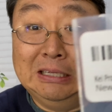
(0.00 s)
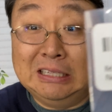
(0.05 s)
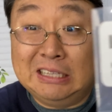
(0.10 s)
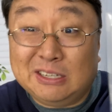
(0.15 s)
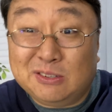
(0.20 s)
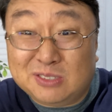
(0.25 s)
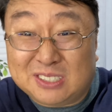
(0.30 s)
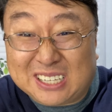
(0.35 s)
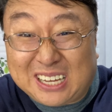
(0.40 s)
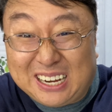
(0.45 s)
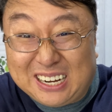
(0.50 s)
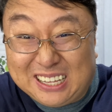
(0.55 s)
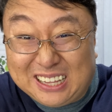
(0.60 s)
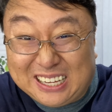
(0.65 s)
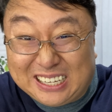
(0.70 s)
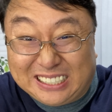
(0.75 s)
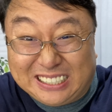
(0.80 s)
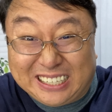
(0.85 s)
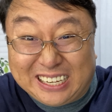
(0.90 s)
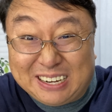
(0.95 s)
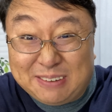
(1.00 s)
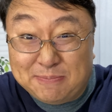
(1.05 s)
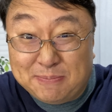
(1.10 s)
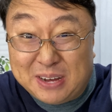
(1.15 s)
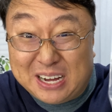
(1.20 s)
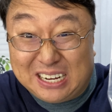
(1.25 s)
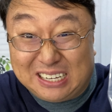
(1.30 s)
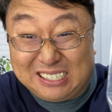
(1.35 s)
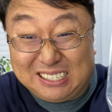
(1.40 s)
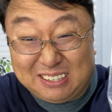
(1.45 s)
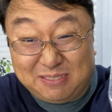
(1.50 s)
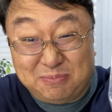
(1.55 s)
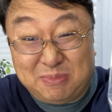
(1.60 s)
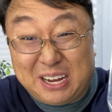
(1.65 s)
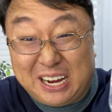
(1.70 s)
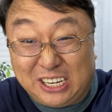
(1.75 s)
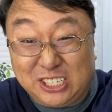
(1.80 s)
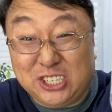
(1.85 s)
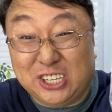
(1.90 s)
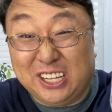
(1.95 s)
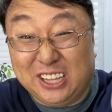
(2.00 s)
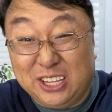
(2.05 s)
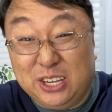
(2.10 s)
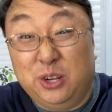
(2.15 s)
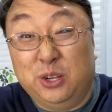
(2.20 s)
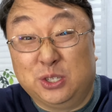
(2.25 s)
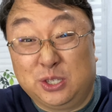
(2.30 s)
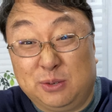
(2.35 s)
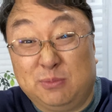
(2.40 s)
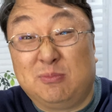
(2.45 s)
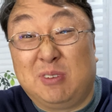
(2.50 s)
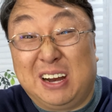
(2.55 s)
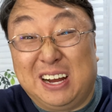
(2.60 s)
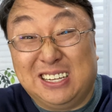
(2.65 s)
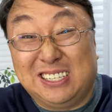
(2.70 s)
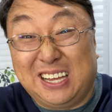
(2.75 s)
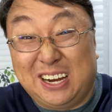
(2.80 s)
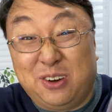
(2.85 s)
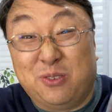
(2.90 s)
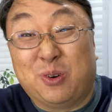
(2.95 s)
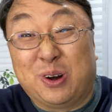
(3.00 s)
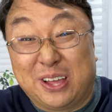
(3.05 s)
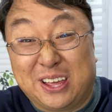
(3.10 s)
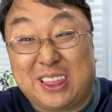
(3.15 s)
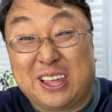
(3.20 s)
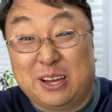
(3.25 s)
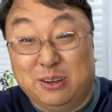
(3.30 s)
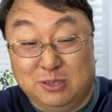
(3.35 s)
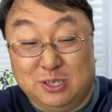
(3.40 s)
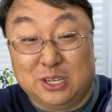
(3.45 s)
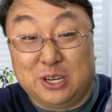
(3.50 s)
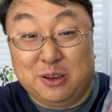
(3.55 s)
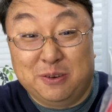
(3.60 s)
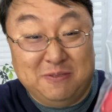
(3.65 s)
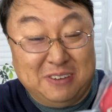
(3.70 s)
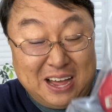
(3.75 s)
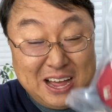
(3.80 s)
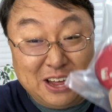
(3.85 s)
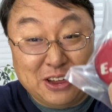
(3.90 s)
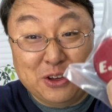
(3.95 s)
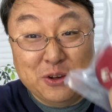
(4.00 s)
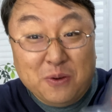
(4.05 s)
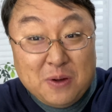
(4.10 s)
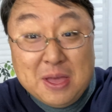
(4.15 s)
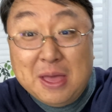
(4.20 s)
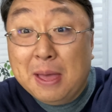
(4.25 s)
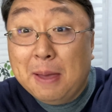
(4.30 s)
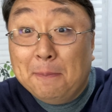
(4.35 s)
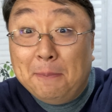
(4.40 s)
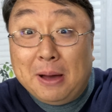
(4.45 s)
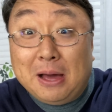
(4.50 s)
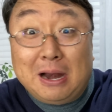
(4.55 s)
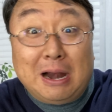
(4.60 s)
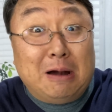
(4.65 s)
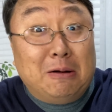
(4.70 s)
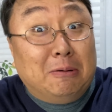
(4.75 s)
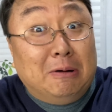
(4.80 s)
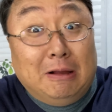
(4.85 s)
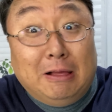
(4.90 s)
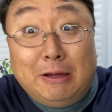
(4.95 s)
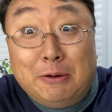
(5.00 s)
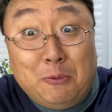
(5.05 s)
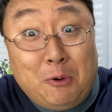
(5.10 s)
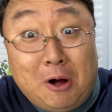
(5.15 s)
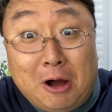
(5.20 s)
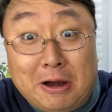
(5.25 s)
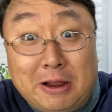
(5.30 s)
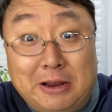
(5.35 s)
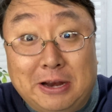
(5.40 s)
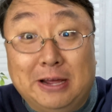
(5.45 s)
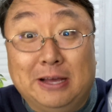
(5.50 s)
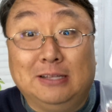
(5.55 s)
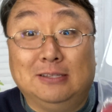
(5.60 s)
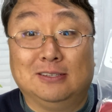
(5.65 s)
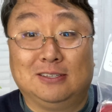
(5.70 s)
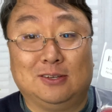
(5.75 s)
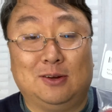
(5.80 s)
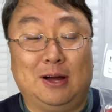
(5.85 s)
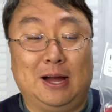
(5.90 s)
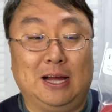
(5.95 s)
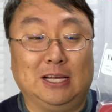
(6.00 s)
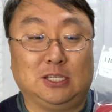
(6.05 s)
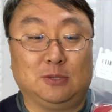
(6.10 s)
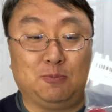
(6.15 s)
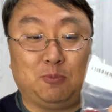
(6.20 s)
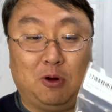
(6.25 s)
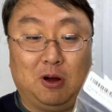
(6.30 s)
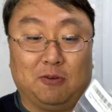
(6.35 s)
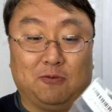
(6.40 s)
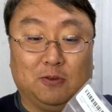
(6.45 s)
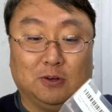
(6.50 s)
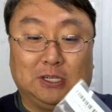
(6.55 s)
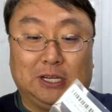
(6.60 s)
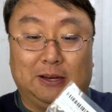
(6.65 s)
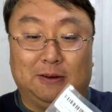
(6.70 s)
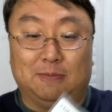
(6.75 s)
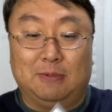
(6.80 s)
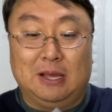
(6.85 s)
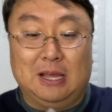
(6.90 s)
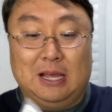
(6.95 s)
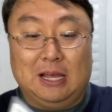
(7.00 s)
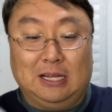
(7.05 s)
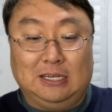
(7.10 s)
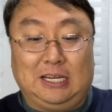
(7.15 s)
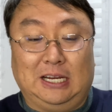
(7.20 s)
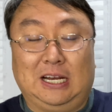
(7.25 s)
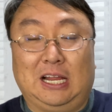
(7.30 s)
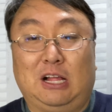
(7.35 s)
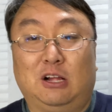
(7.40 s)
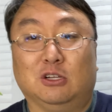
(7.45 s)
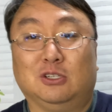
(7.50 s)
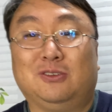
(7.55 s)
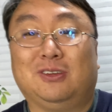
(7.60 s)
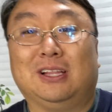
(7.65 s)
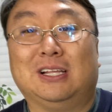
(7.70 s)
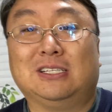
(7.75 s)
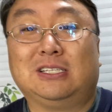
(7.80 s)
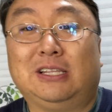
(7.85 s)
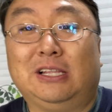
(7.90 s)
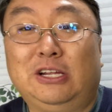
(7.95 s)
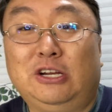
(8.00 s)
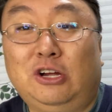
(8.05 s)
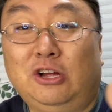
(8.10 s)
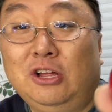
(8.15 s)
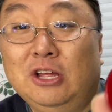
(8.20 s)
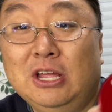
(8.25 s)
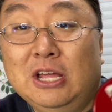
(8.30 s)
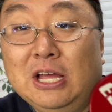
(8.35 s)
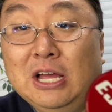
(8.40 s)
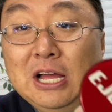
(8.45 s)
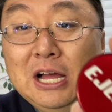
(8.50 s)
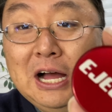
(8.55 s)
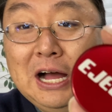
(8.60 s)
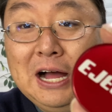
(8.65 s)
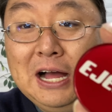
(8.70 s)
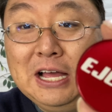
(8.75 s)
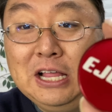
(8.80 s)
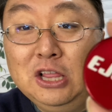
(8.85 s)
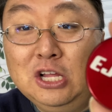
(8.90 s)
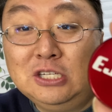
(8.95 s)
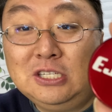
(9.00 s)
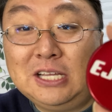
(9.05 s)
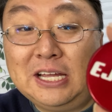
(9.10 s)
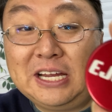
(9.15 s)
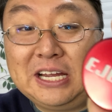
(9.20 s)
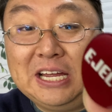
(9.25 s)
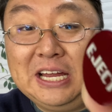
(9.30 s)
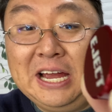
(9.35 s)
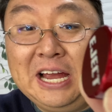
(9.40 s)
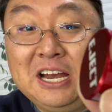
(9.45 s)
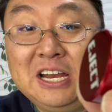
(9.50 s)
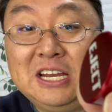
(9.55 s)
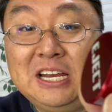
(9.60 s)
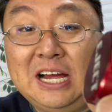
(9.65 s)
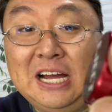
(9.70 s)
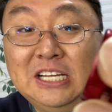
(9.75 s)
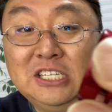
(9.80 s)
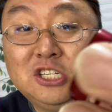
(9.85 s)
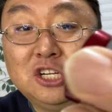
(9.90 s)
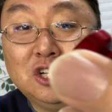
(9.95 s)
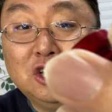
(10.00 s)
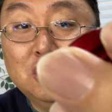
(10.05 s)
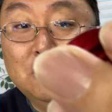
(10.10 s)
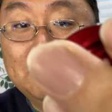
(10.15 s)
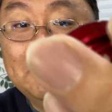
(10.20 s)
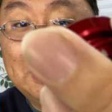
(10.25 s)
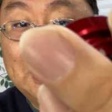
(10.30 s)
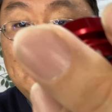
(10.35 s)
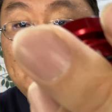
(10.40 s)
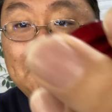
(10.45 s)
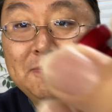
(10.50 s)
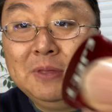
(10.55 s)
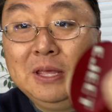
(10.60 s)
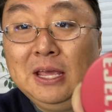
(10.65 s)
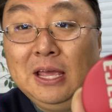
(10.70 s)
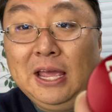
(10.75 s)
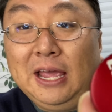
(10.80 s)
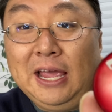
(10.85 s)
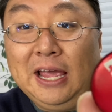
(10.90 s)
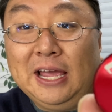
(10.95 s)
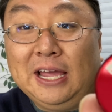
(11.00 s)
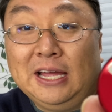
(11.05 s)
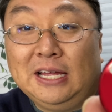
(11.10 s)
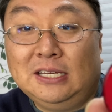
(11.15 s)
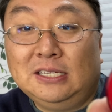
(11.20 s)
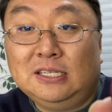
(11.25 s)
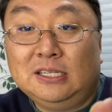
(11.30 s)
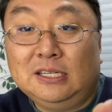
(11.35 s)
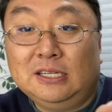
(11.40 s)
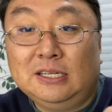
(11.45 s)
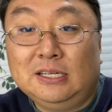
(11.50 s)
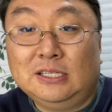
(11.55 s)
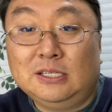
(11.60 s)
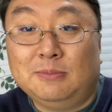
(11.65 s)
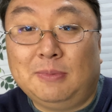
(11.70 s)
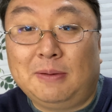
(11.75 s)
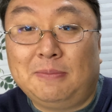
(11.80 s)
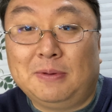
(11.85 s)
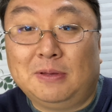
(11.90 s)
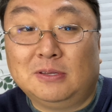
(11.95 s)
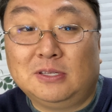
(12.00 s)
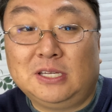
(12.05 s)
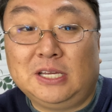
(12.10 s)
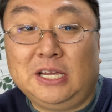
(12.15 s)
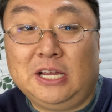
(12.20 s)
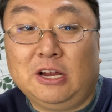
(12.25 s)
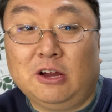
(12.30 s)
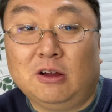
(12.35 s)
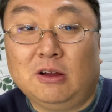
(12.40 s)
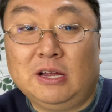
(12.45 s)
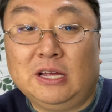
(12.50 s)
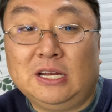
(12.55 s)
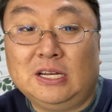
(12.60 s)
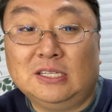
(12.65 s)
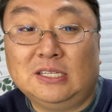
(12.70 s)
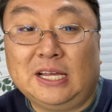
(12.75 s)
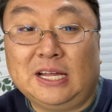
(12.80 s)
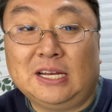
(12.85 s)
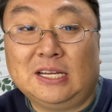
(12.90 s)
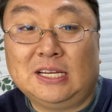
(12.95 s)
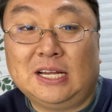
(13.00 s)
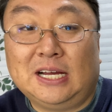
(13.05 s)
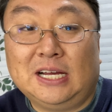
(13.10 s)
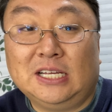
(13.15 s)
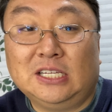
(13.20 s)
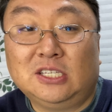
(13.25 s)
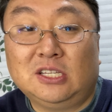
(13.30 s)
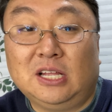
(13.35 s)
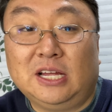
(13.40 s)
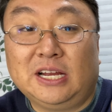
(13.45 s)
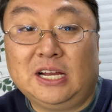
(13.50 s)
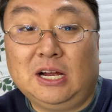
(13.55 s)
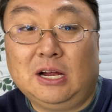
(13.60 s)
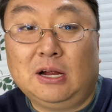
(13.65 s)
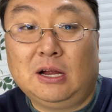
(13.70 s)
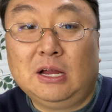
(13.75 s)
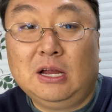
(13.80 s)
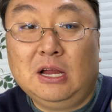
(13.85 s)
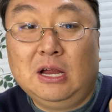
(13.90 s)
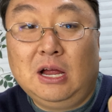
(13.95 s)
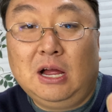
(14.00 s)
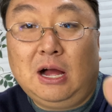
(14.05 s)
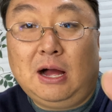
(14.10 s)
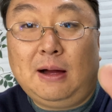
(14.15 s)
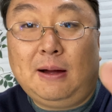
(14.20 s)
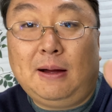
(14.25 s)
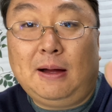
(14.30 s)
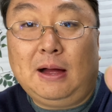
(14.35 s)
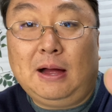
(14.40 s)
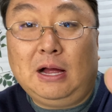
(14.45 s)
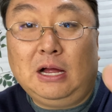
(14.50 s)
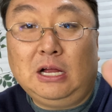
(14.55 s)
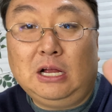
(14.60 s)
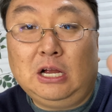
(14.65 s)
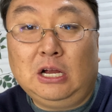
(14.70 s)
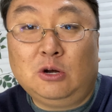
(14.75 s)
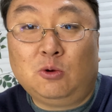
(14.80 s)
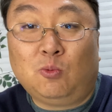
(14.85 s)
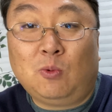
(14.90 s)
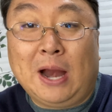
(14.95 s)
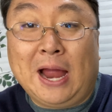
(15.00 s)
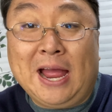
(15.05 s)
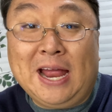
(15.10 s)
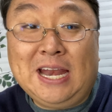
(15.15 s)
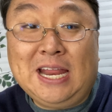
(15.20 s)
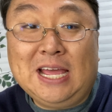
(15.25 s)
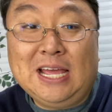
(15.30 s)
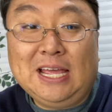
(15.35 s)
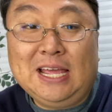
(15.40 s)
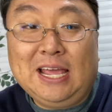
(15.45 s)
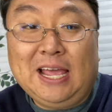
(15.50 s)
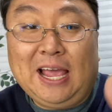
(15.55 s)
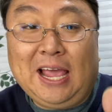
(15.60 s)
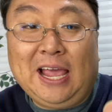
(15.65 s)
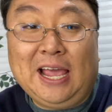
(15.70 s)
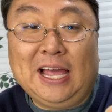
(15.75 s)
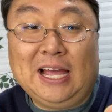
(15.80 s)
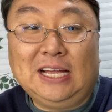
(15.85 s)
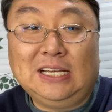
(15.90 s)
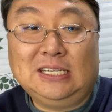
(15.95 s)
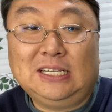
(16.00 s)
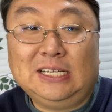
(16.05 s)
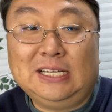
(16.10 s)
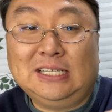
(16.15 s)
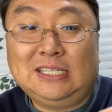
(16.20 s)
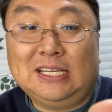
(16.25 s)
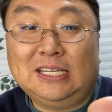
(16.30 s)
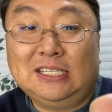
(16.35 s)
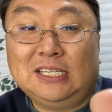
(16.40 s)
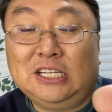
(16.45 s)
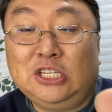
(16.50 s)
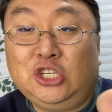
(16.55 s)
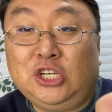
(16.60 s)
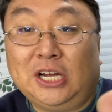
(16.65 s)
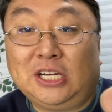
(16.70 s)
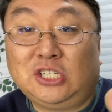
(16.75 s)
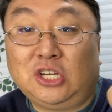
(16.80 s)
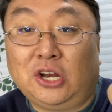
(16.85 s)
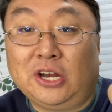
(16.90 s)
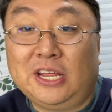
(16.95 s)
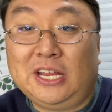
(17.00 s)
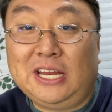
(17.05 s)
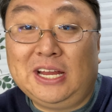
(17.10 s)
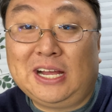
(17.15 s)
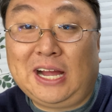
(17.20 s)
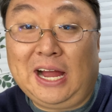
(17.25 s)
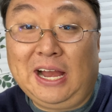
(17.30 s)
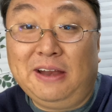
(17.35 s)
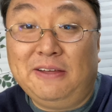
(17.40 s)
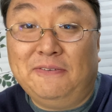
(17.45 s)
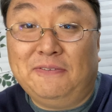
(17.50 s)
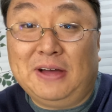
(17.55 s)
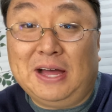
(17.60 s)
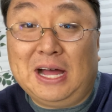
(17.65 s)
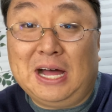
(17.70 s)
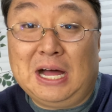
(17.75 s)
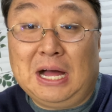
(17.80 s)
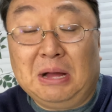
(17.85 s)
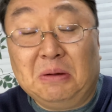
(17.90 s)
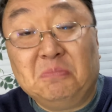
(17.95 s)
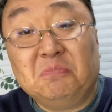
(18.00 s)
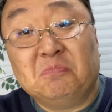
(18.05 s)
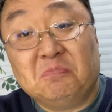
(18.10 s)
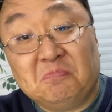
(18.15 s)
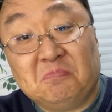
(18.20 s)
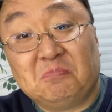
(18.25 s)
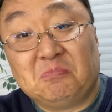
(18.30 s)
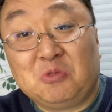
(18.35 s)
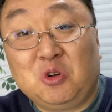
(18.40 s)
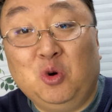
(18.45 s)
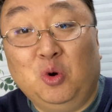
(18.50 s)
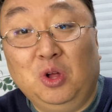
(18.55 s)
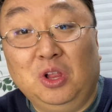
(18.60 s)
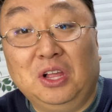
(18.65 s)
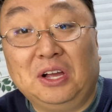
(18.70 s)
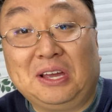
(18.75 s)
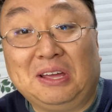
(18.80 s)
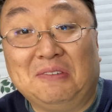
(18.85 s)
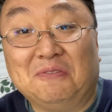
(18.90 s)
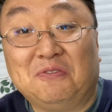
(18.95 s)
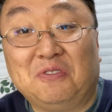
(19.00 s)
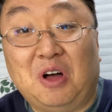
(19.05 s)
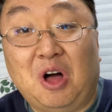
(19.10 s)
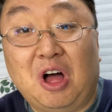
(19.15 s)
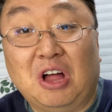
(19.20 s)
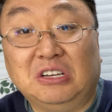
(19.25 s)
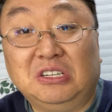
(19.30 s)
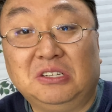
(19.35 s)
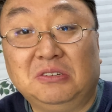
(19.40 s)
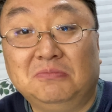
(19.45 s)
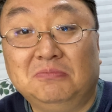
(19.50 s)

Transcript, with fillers: think it was kind of like 10 bucks. I'm actually a little surprised. I don't really think it was a good value, but I really wanted it. And so I sprung for 10, $10 for this little, uh, it looks like anodized aluminum. And as you might be able to see here, it is anodized like a, a, a red and it says eject on it in kind of a cool looking font.